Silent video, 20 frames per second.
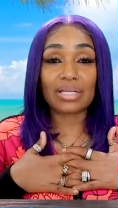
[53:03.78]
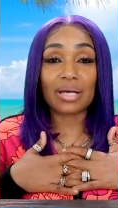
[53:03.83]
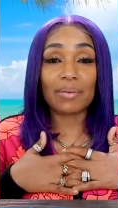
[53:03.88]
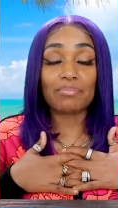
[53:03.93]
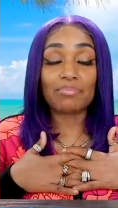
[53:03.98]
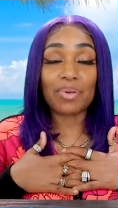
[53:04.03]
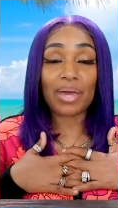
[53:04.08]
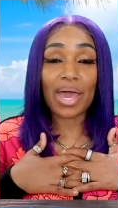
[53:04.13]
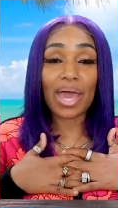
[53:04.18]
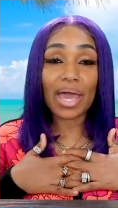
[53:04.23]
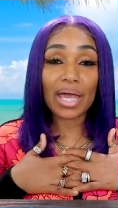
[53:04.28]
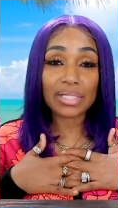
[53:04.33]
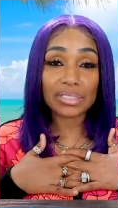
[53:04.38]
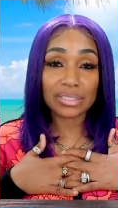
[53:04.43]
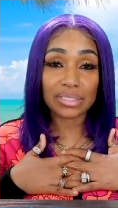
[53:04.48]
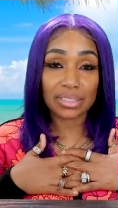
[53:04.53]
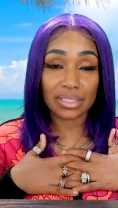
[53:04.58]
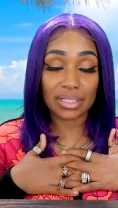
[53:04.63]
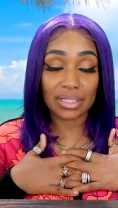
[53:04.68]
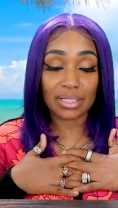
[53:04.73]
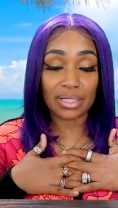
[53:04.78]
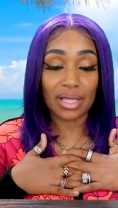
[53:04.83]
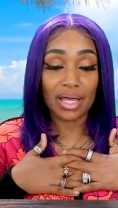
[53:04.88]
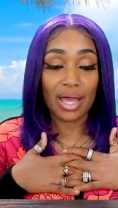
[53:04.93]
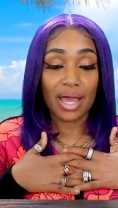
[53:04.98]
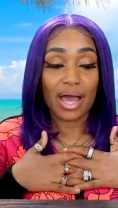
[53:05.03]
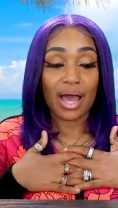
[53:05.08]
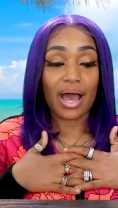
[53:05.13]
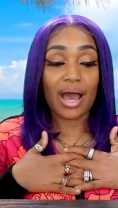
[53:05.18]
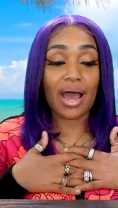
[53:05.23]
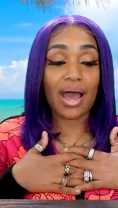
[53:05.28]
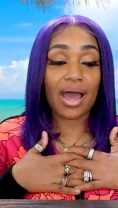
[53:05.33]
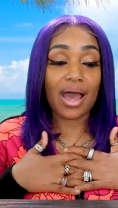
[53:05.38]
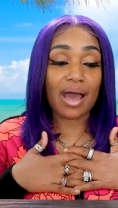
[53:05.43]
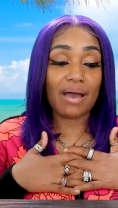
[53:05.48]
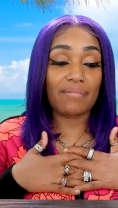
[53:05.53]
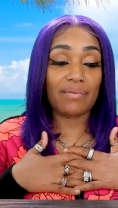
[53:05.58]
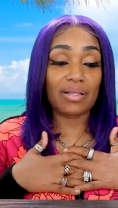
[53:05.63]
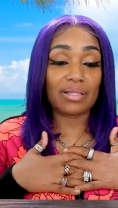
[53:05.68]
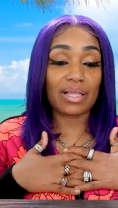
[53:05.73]
of compassion. I
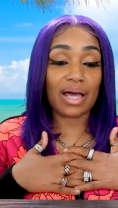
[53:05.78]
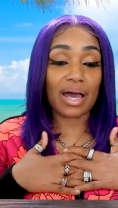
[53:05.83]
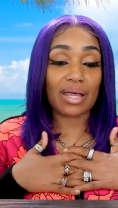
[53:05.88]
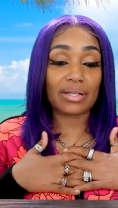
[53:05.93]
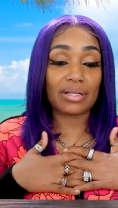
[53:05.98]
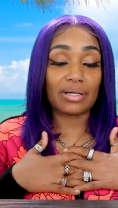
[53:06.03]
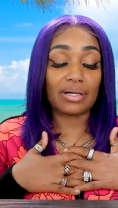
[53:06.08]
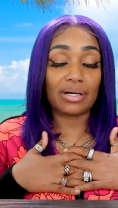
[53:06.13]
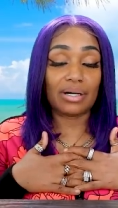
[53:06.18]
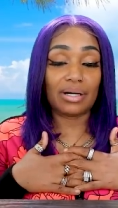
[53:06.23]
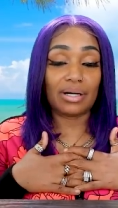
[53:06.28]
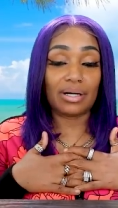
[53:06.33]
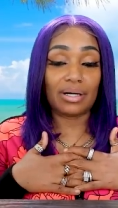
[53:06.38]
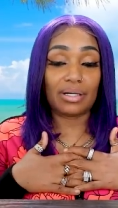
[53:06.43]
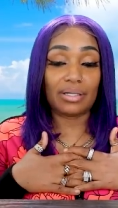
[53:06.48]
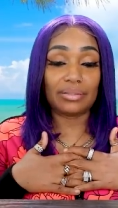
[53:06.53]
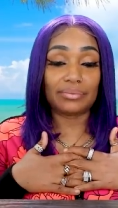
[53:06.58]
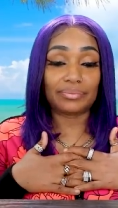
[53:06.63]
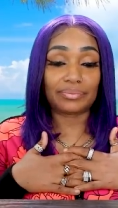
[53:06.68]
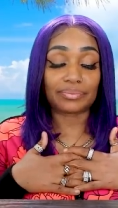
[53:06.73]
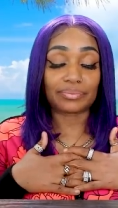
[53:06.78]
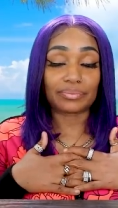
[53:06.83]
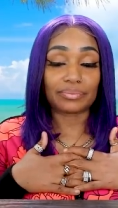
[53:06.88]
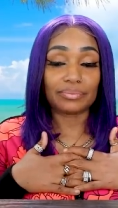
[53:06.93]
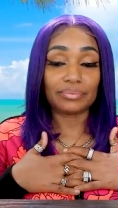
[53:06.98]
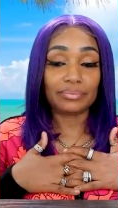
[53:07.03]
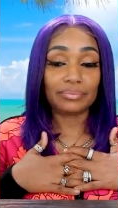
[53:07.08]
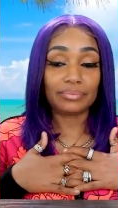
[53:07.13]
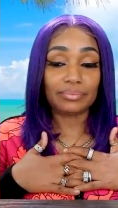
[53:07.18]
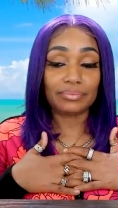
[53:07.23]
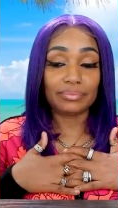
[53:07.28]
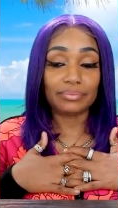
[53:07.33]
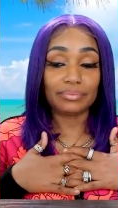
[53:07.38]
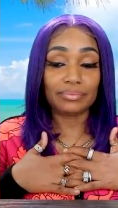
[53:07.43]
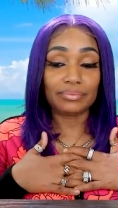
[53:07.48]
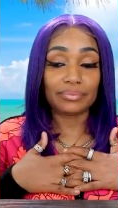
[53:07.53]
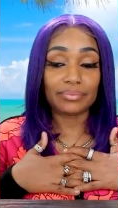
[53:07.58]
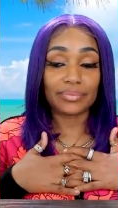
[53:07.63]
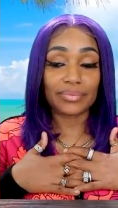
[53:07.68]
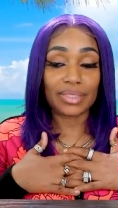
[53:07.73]
have a lot of uh
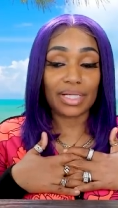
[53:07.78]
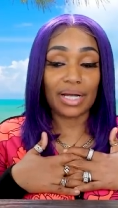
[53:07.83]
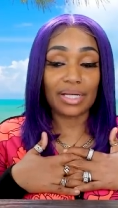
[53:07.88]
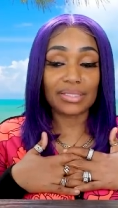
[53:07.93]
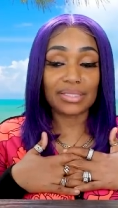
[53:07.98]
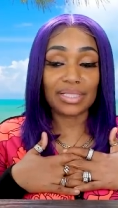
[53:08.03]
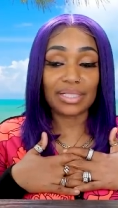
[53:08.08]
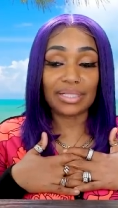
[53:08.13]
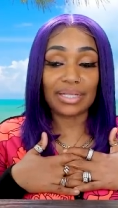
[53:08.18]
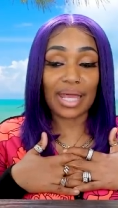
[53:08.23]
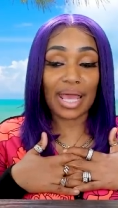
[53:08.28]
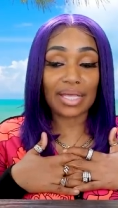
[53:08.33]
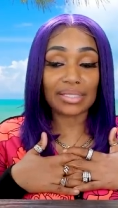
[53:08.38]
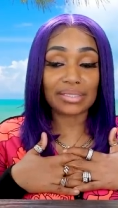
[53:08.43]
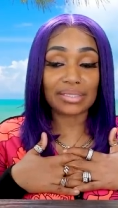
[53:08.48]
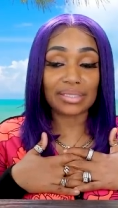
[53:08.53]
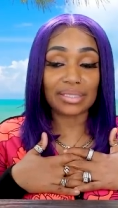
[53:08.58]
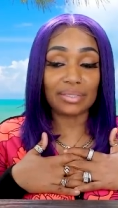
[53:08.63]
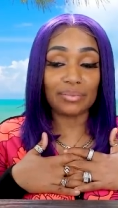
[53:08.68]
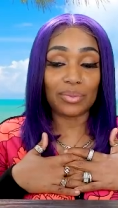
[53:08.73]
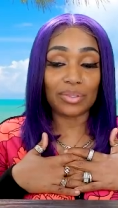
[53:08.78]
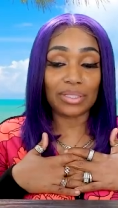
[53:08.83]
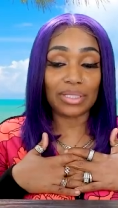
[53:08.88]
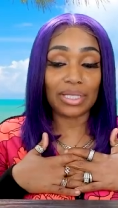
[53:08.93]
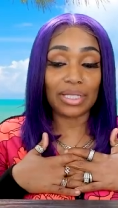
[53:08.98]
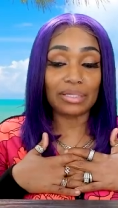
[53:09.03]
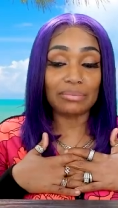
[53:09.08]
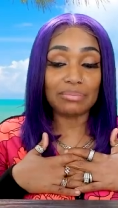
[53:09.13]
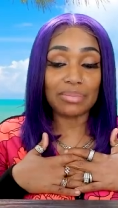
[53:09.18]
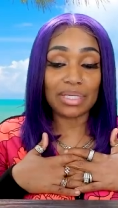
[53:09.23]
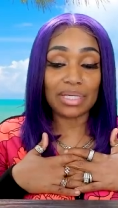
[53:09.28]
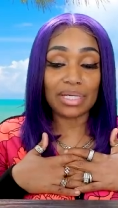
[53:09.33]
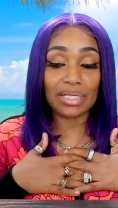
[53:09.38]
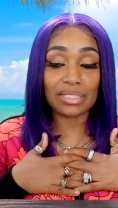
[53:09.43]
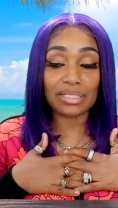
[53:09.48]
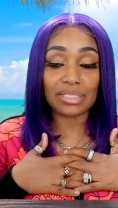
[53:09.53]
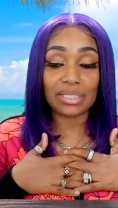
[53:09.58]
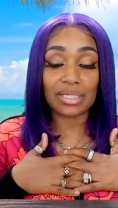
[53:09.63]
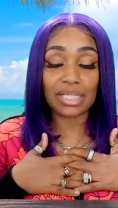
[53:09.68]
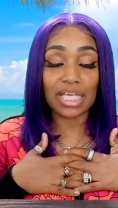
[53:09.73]
uh, tenacity within
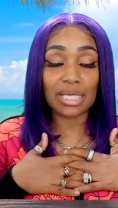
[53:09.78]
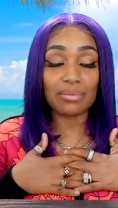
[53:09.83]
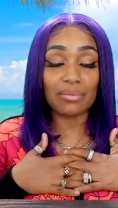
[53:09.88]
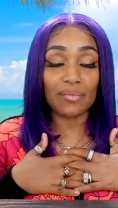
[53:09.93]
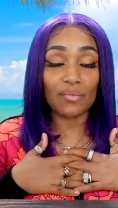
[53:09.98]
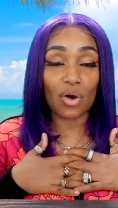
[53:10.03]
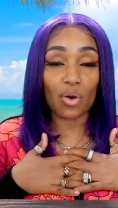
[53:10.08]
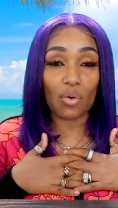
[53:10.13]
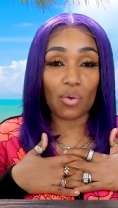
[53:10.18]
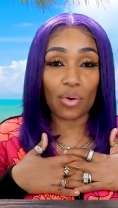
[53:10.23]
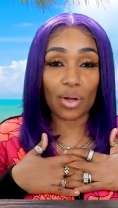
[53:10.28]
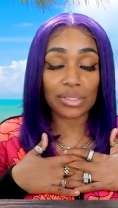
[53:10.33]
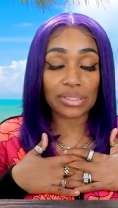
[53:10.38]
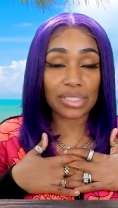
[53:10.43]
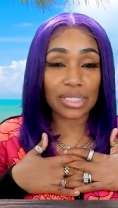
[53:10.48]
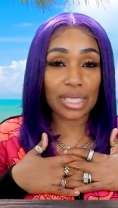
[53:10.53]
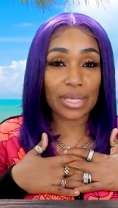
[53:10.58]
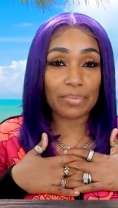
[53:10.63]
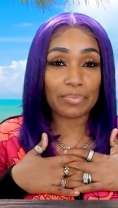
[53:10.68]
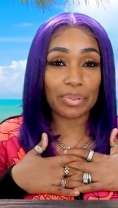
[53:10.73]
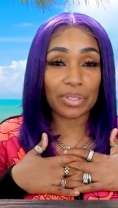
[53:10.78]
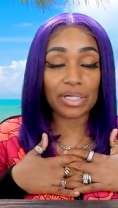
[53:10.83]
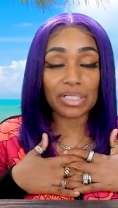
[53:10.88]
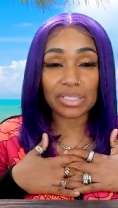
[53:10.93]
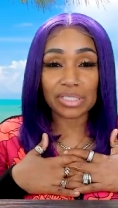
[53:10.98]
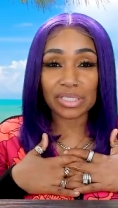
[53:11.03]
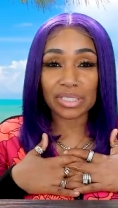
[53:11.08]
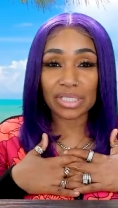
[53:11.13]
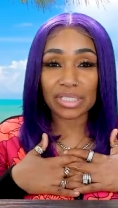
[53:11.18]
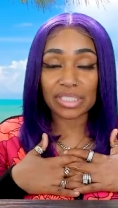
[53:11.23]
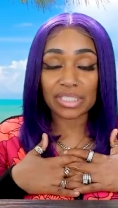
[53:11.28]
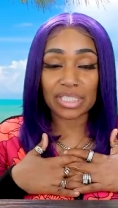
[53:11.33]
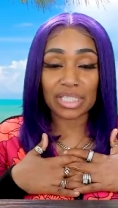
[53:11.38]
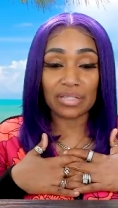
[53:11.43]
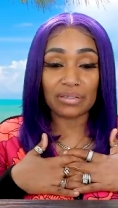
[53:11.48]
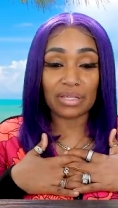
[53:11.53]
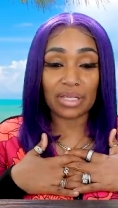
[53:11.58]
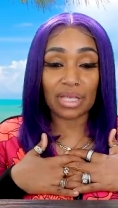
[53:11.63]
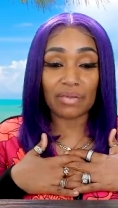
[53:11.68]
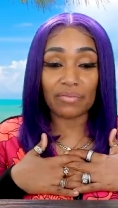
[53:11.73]
me to keep going, to keep pushing, to
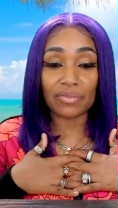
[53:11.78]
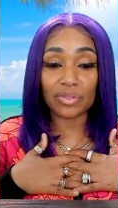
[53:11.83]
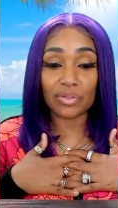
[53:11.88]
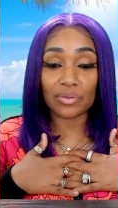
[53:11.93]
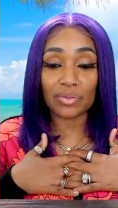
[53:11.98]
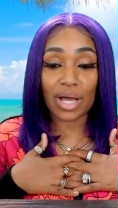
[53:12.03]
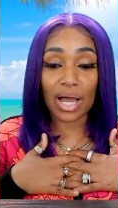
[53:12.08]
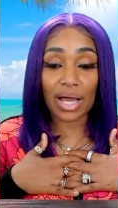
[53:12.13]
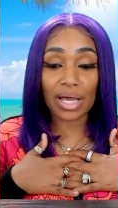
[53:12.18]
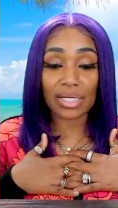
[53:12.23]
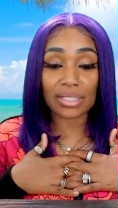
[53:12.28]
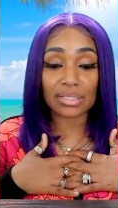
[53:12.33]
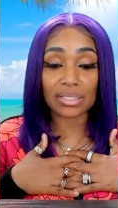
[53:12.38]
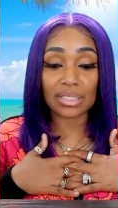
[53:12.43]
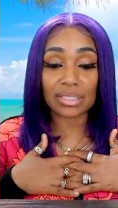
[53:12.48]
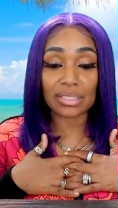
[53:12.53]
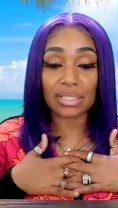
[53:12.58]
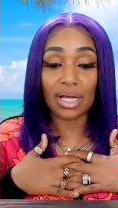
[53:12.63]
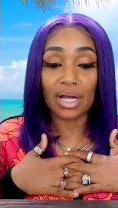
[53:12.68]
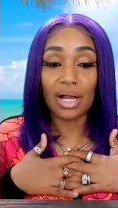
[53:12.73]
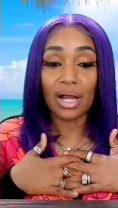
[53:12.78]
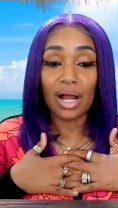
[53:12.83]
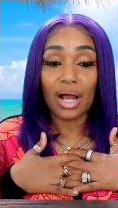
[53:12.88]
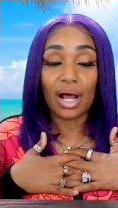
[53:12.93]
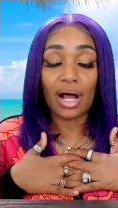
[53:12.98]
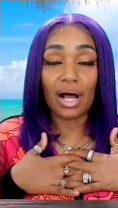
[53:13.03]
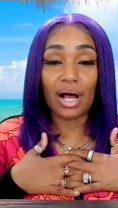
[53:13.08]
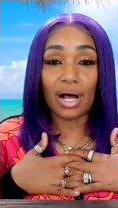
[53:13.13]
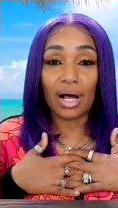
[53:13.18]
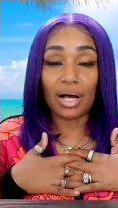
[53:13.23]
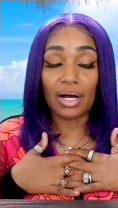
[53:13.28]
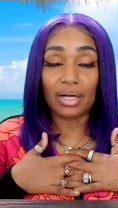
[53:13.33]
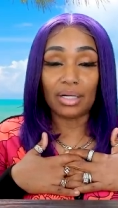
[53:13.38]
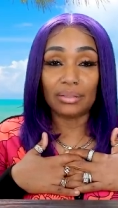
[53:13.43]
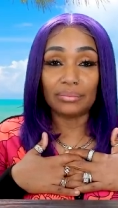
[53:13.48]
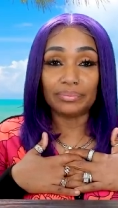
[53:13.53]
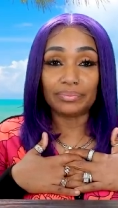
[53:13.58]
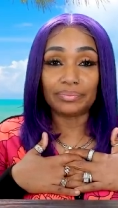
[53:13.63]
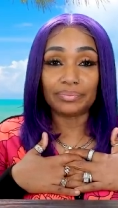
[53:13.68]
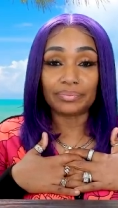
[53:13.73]
keep giving you guys this
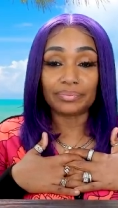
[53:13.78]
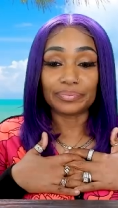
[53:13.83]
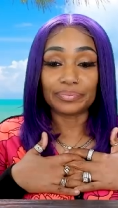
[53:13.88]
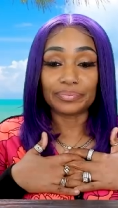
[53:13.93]
um,